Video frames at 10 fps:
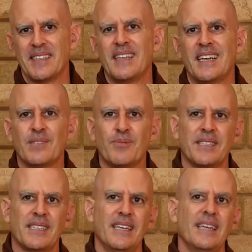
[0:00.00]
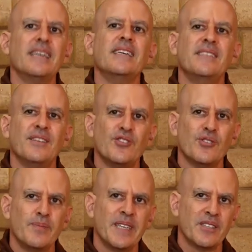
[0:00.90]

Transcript: That's what easy to speak